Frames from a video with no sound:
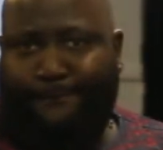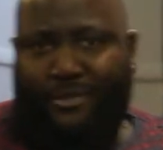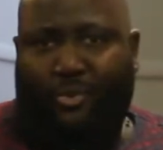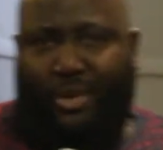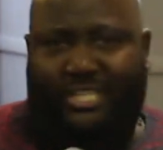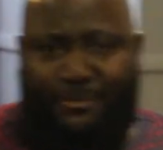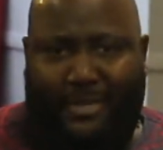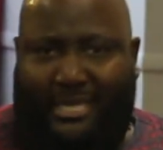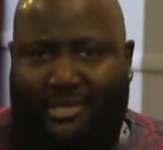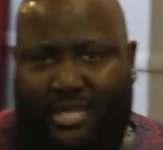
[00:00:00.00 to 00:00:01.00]
You want to
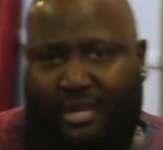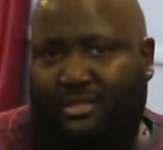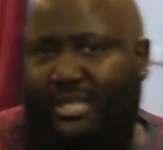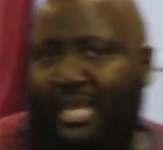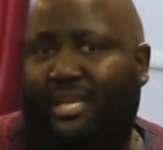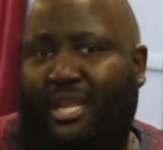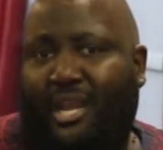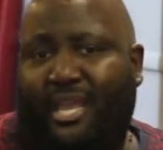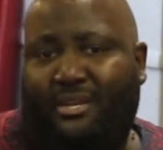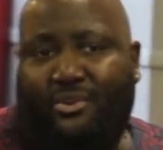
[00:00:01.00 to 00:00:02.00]
speak in tongues and
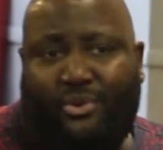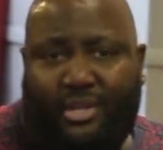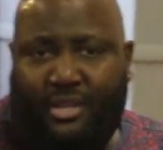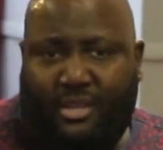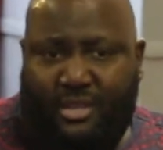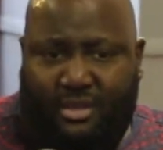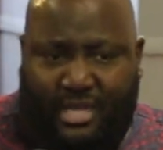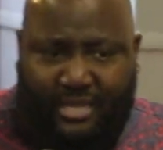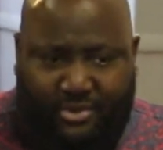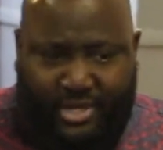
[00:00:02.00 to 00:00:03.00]
they doing
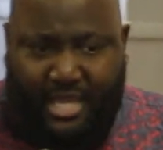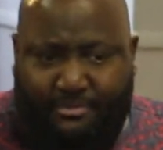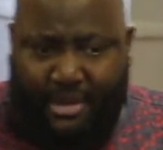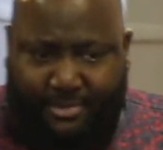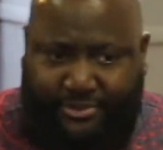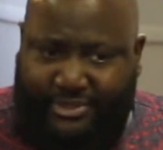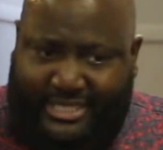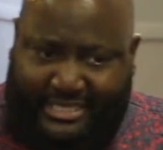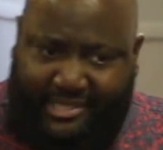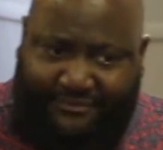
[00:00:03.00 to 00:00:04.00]
hymn number
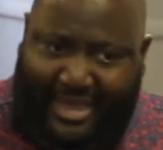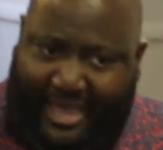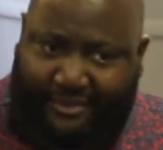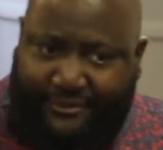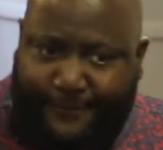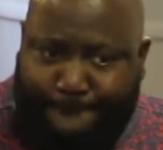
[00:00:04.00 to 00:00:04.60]
365.